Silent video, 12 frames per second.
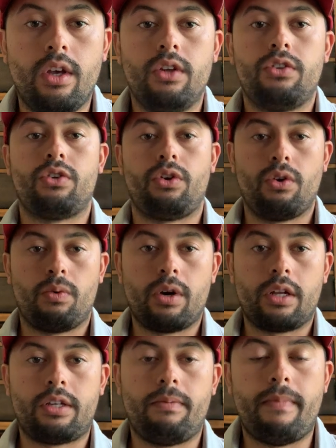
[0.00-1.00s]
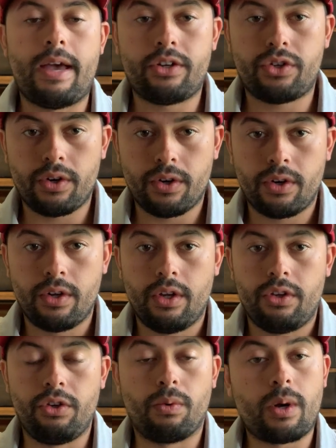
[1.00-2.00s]
So you'll want
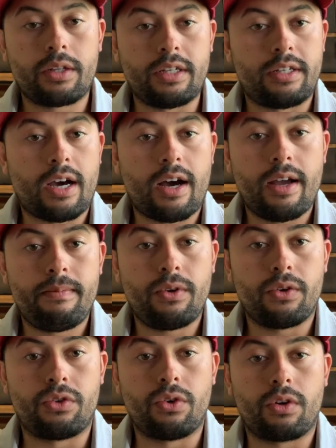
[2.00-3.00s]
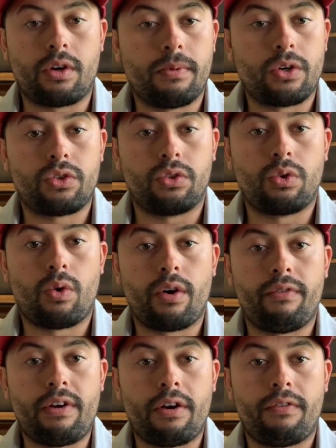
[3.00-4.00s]
to time your commercial door
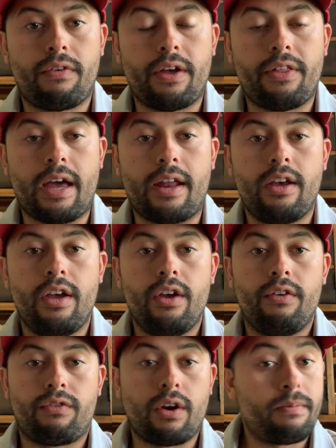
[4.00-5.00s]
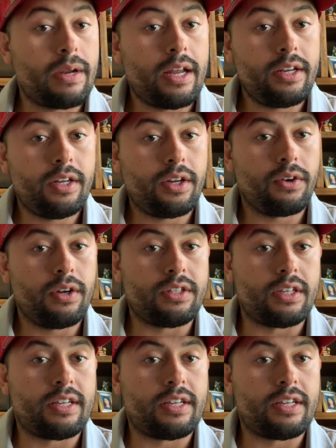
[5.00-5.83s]
and verify that from 90 degrees,